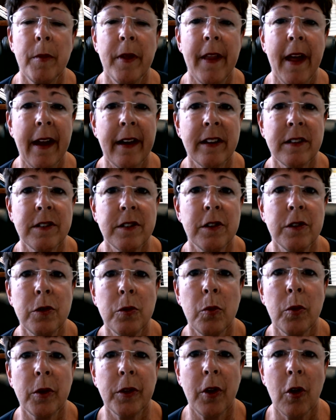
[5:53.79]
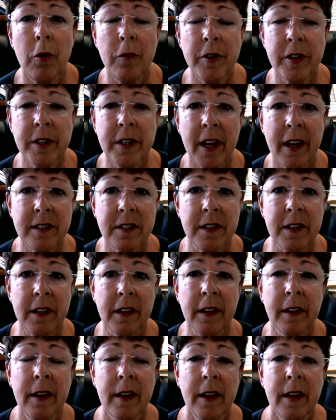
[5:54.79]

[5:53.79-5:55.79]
and that has to do with COVID testing.